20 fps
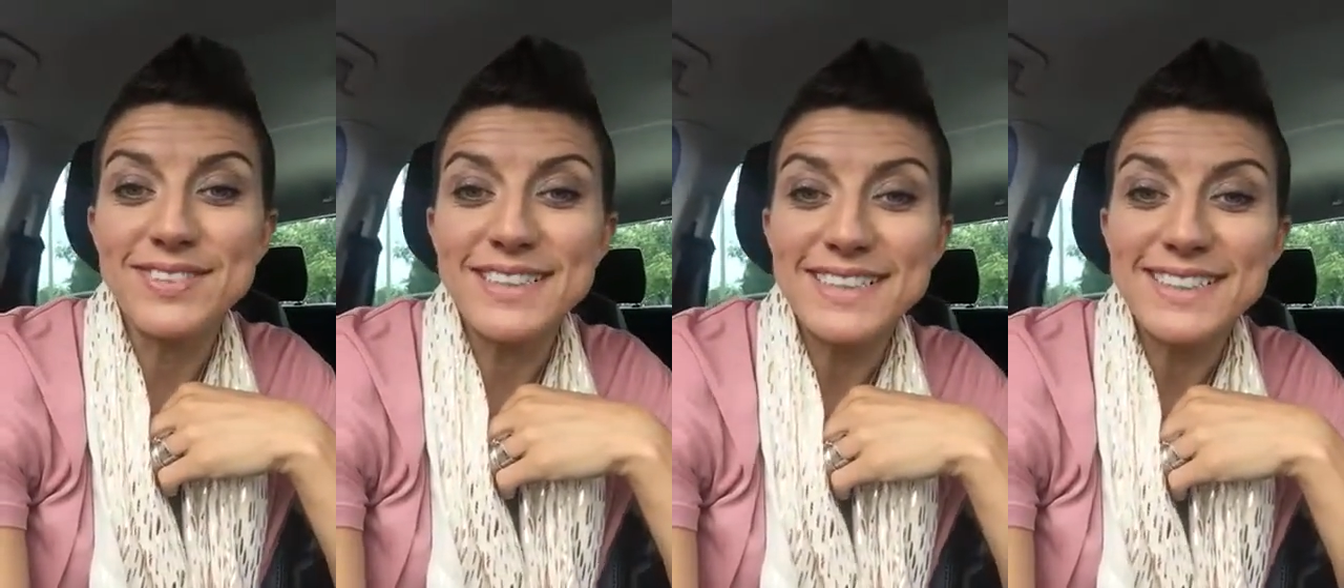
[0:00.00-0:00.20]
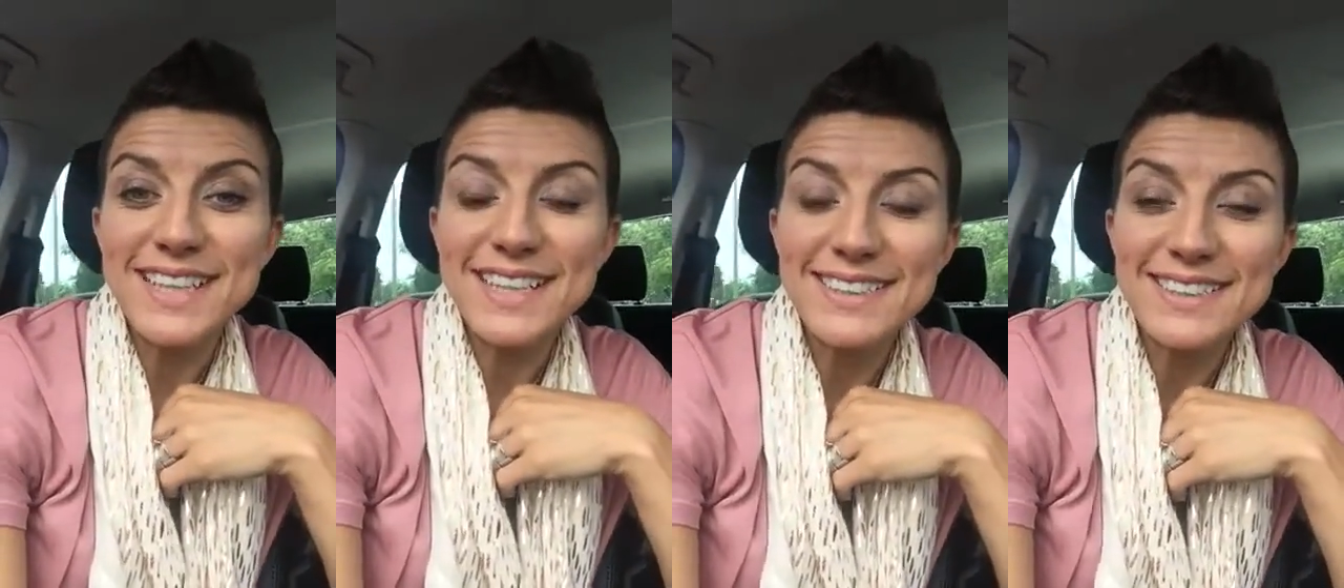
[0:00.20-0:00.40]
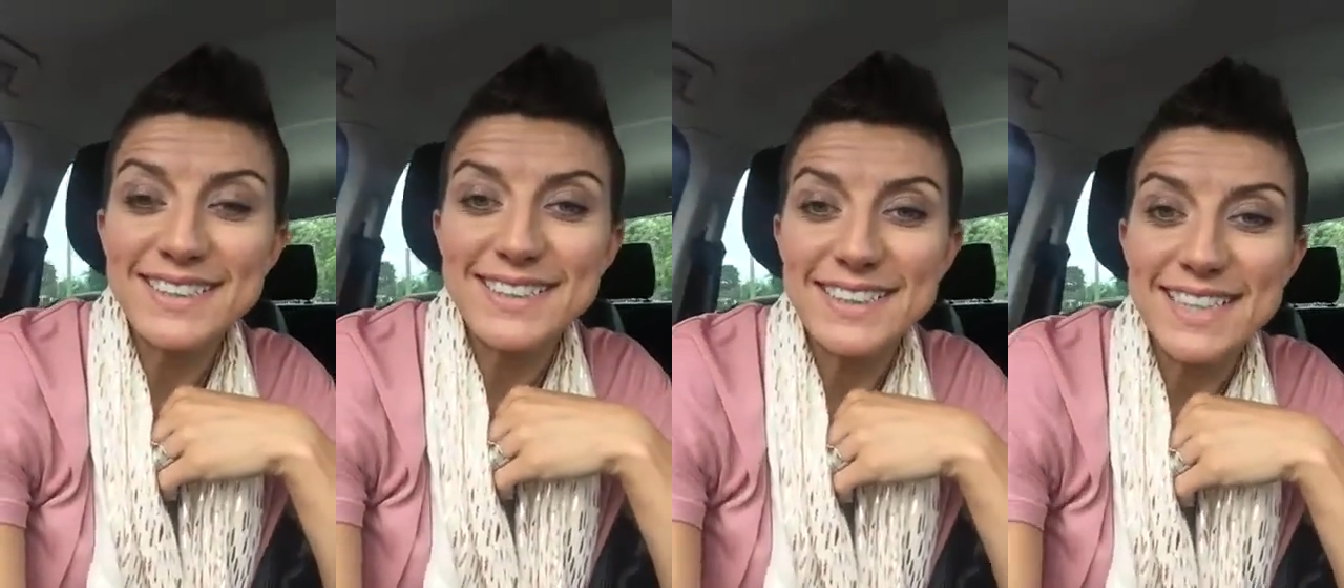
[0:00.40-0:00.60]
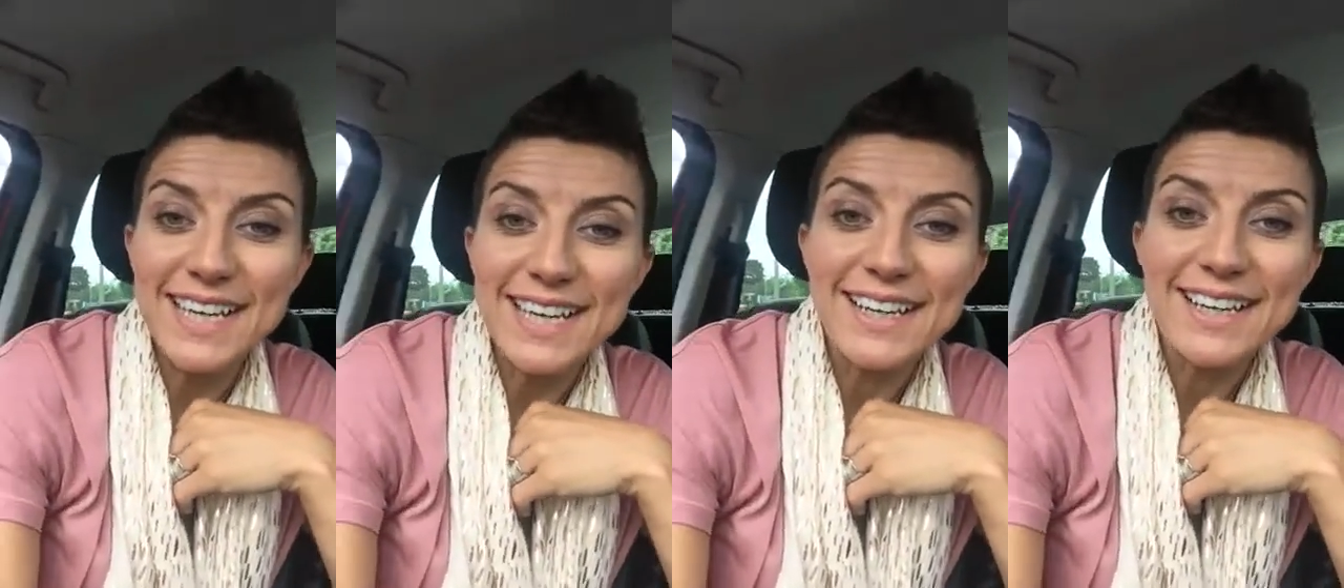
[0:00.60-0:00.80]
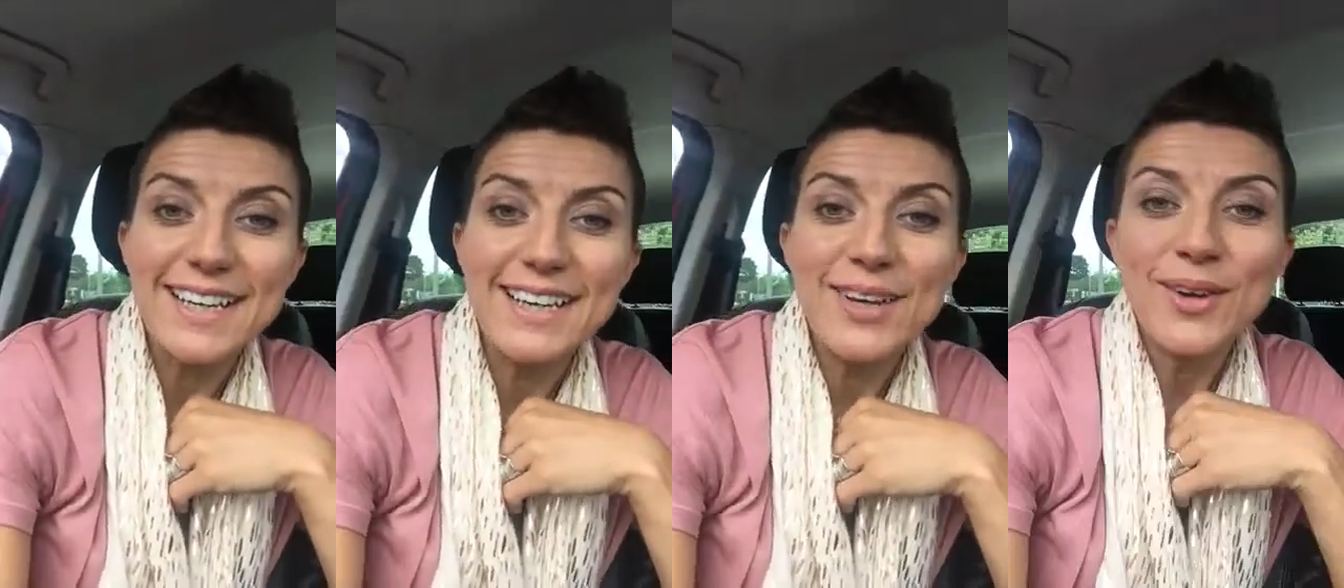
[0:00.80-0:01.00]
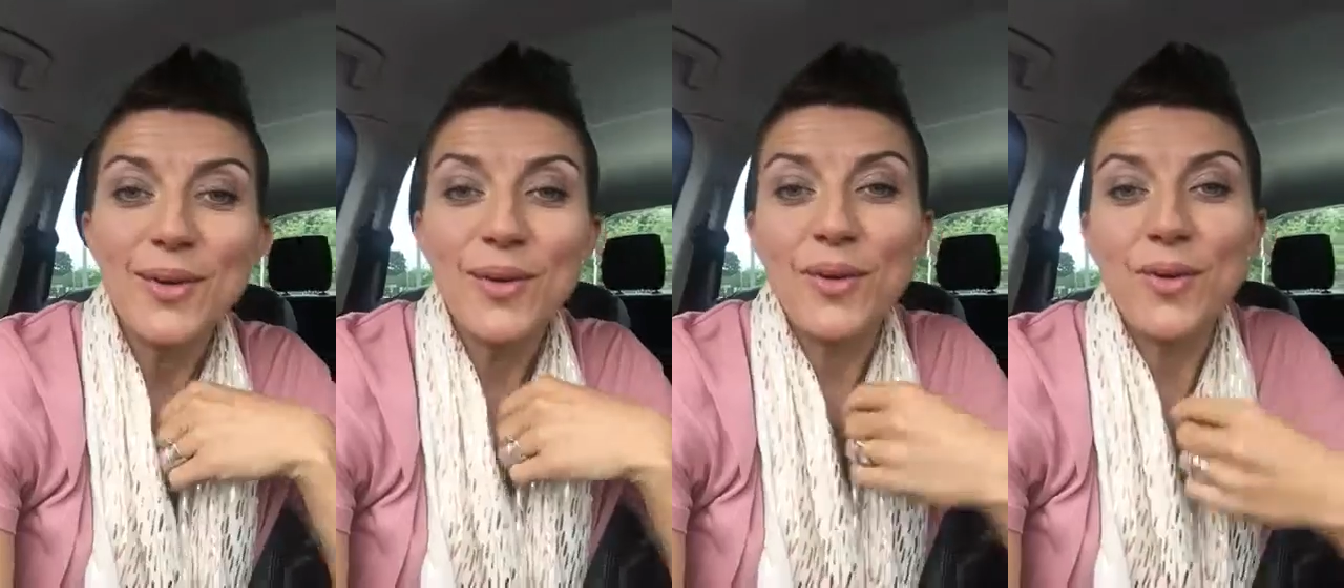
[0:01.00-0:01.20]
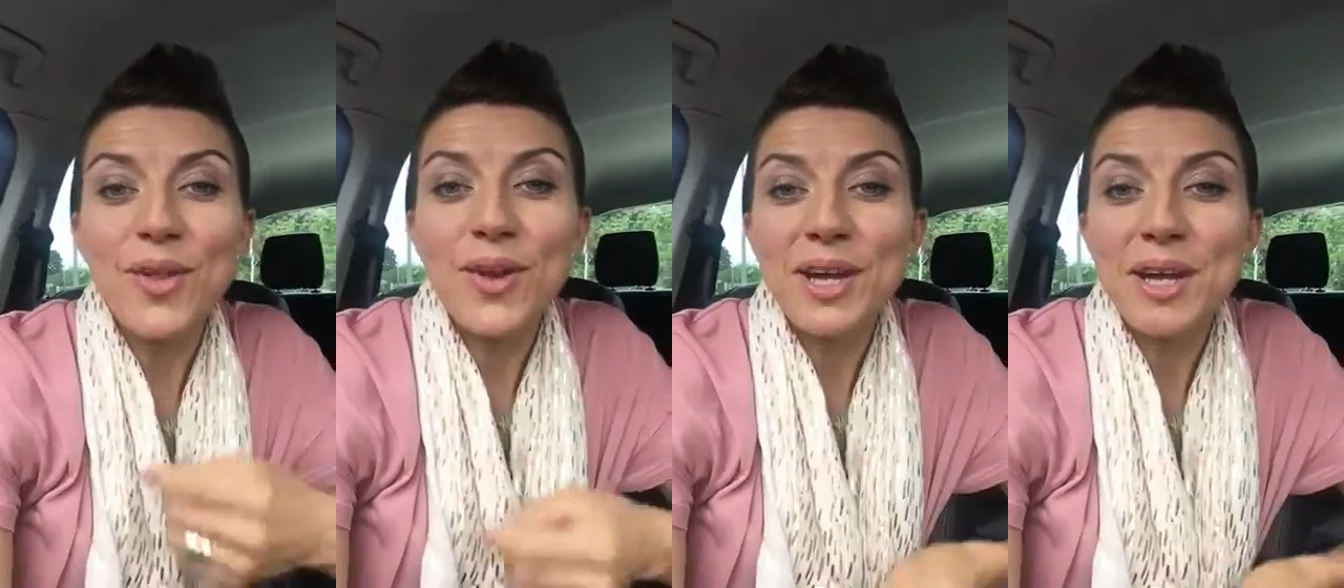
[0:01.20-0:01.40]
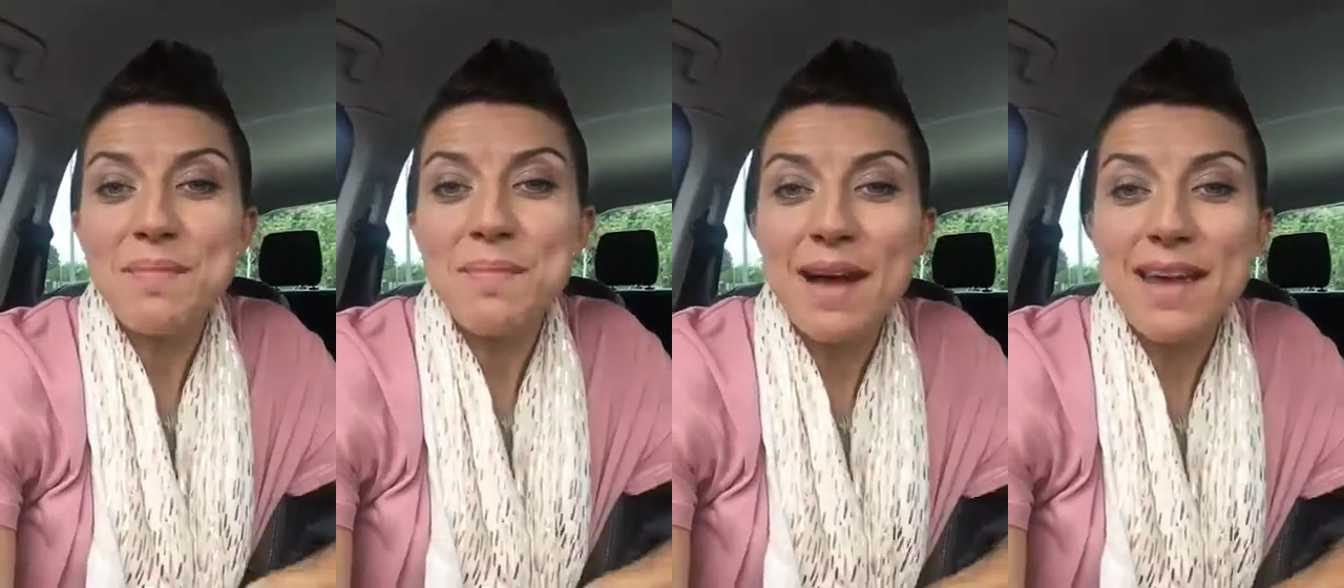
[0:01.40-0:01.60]
necessity,
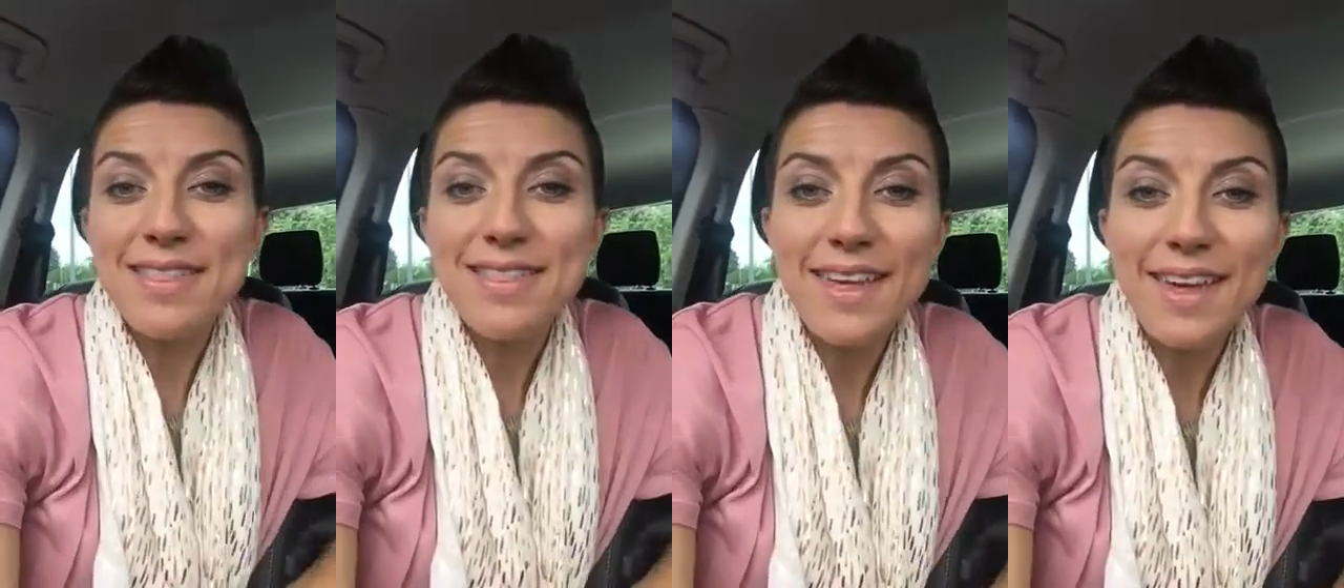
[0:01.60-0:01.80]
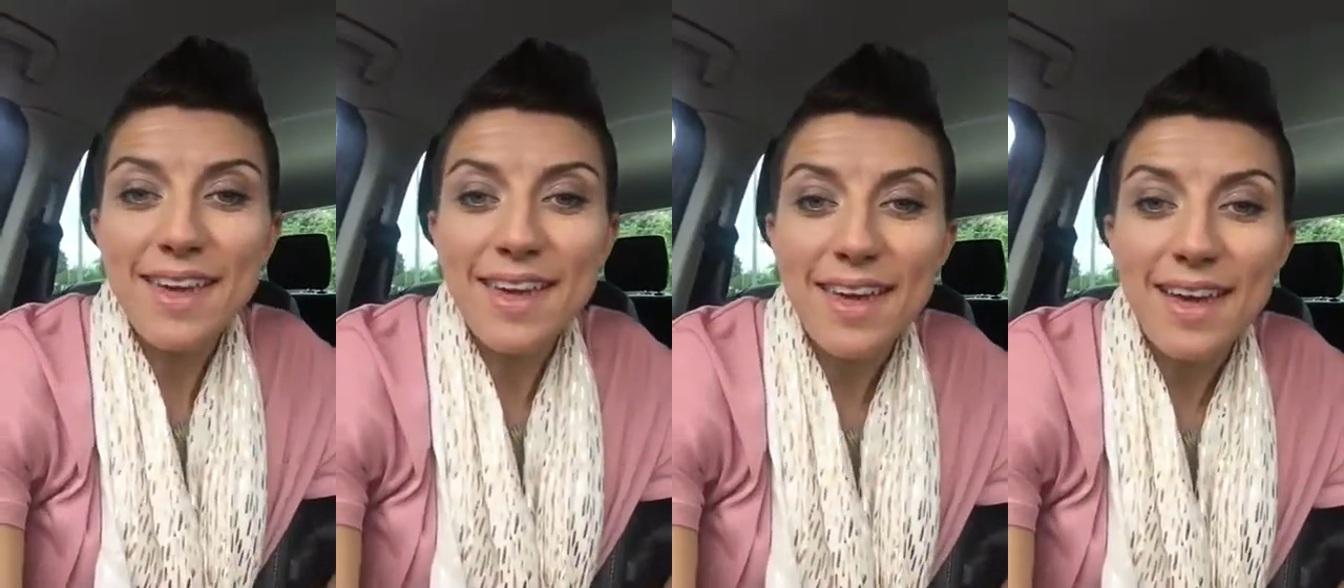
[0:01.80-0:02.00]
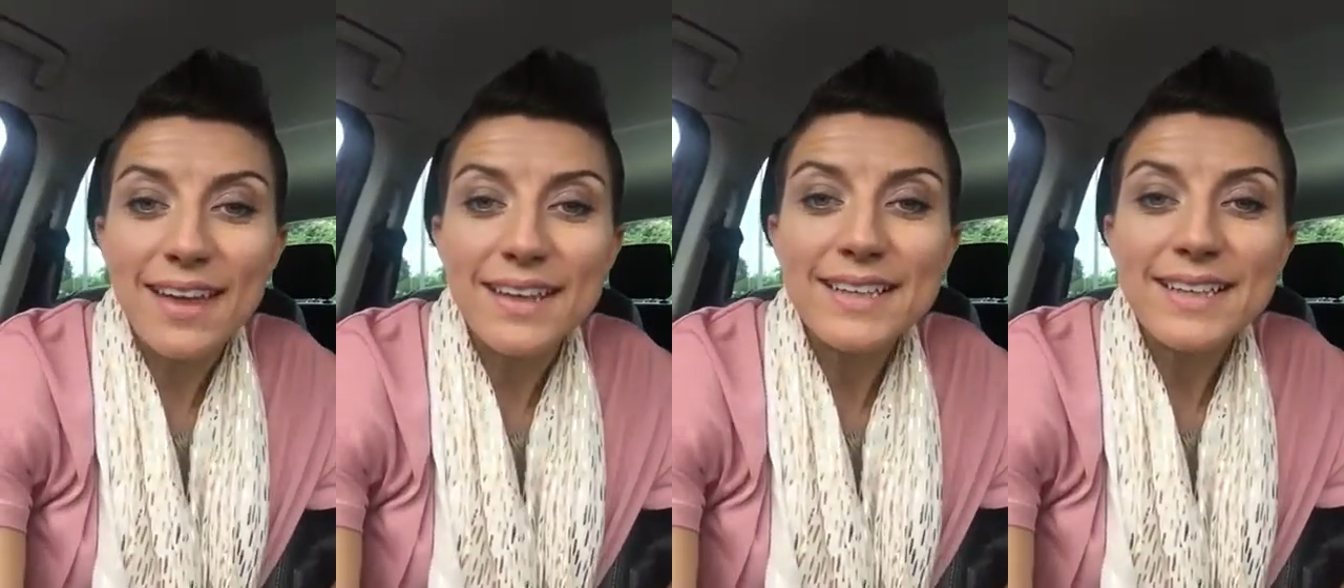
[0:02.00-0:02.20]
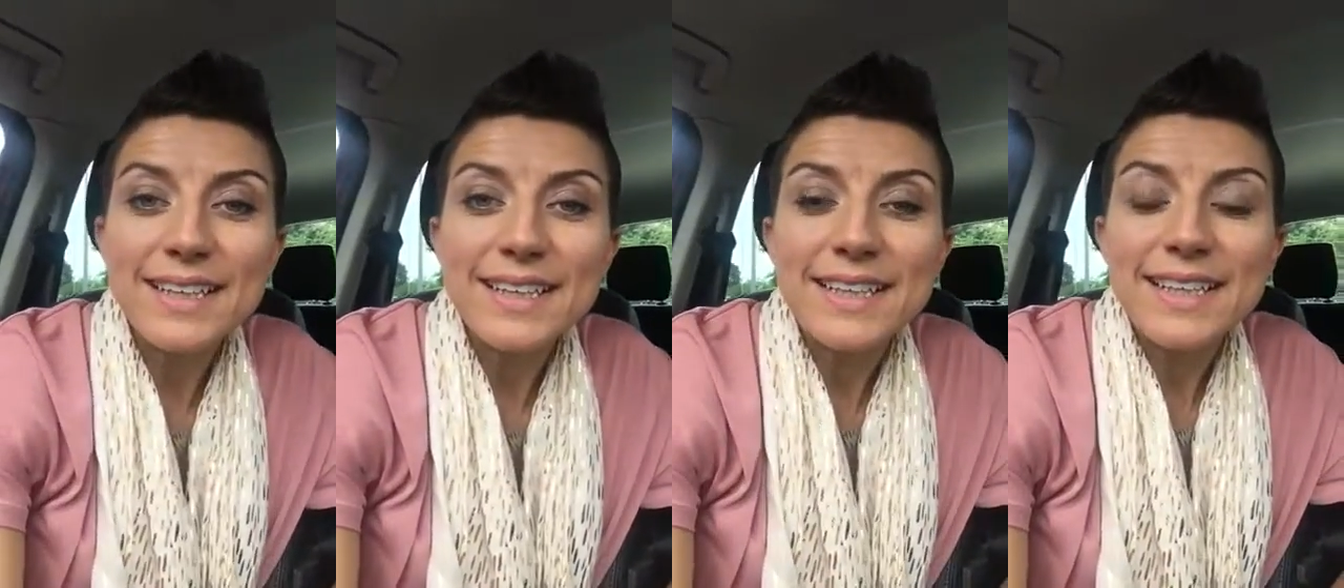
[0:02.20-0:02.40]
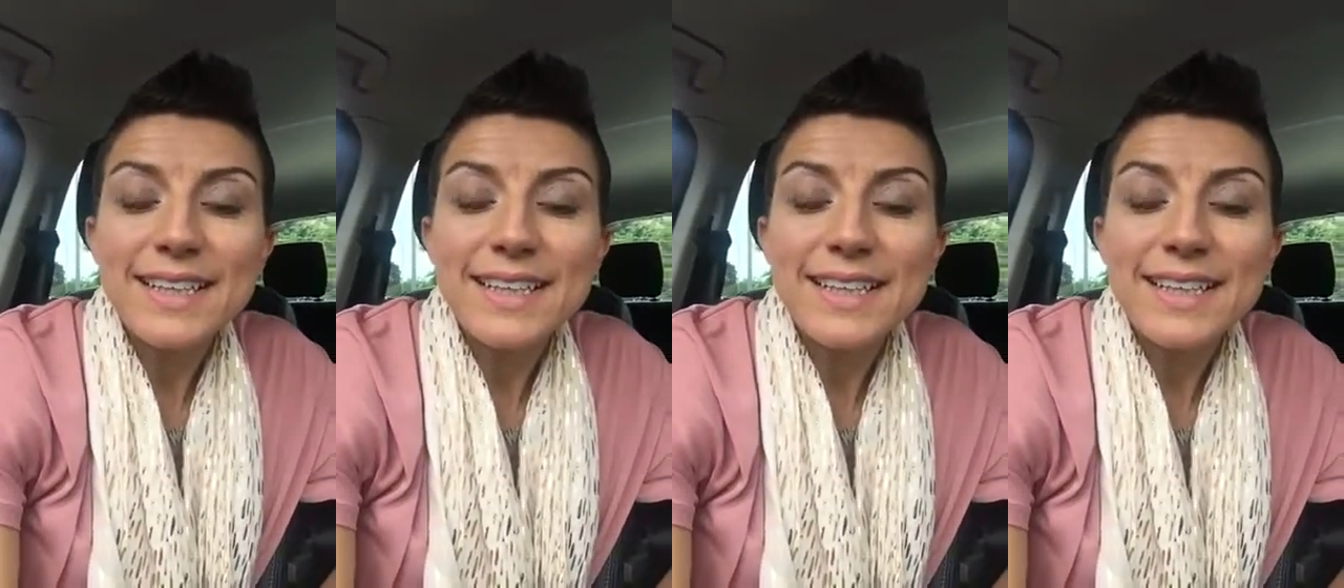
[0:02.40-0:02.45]
although you might think it.